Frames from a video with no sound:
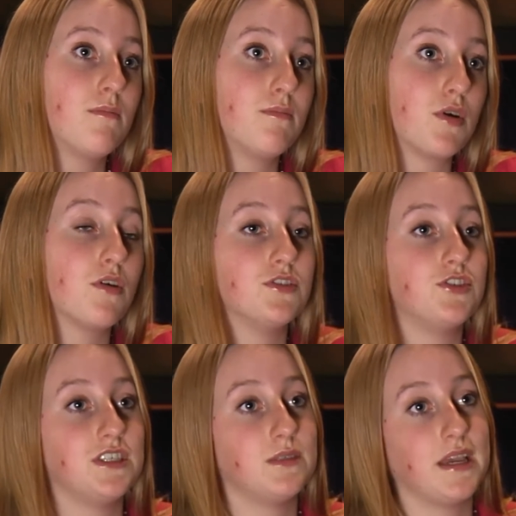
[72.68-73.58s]
because
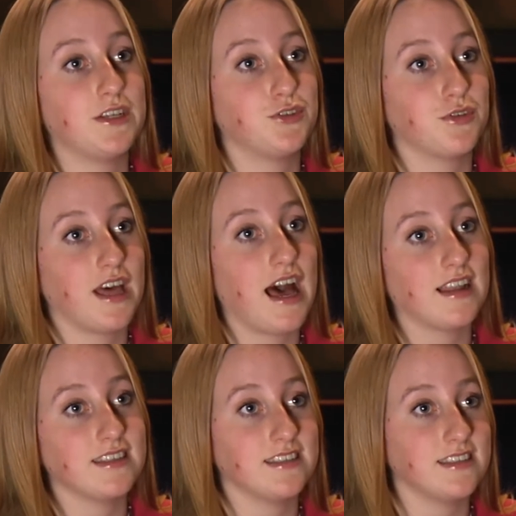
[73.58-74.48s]
she's made sure that
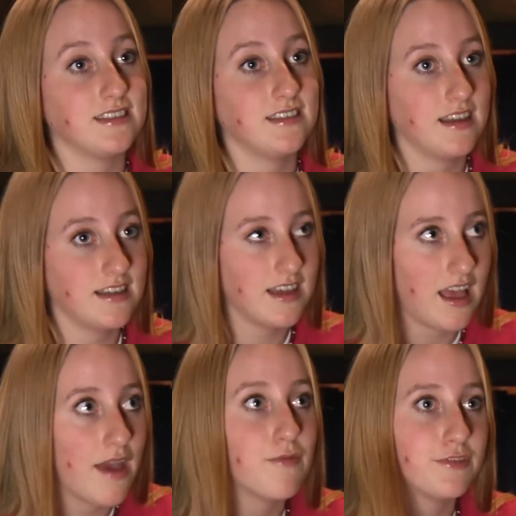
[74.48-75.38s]
Alice is in
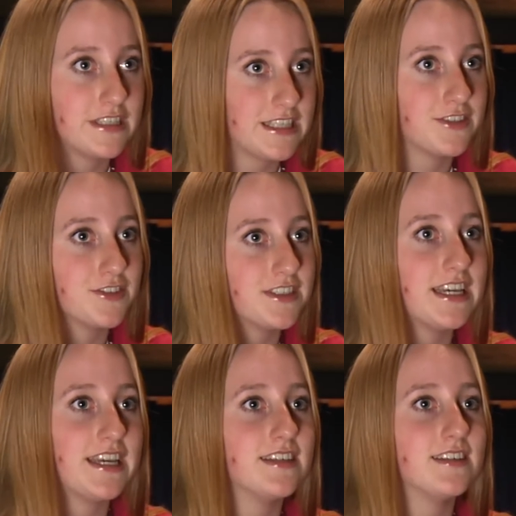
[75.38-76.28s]
every single scene.